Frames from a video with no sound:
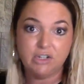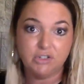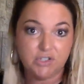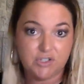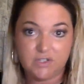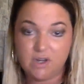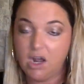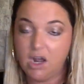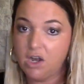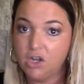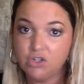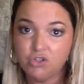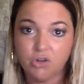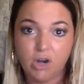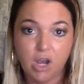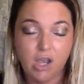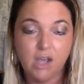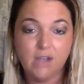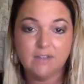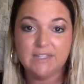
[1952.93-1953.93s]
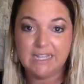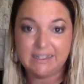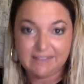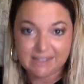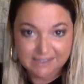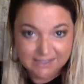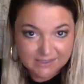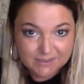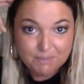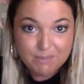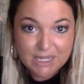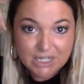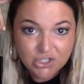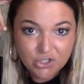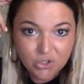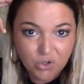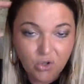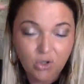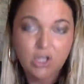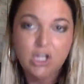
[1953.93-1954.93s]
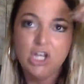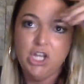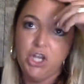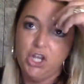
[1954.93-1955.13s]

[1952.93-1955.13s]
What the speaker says: She's not on drugs. Like, this is mental.